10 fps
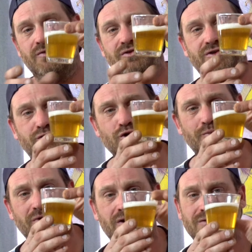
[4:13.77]

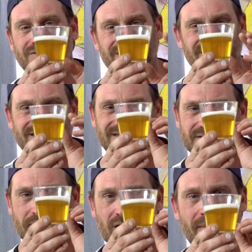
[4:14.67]
Super, just a
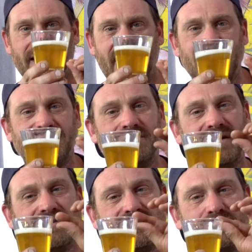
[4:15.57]
small amount of hazy,
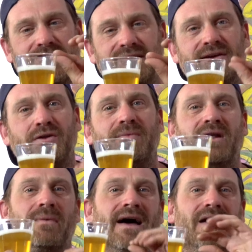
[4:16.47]
but a sweet little bit
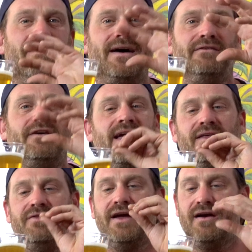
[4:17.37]
of amount of
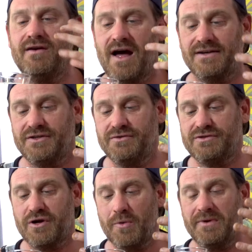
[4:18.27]
head there. Not too
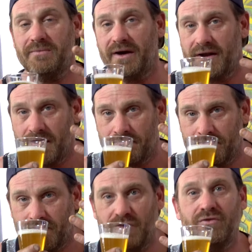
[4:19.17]
soapy, but
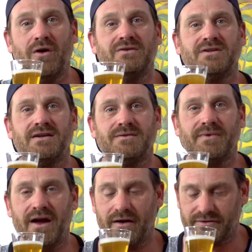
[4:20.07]
you know it's got some
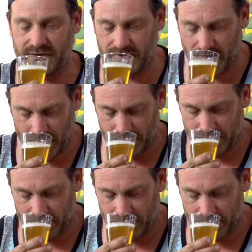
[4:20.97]
character.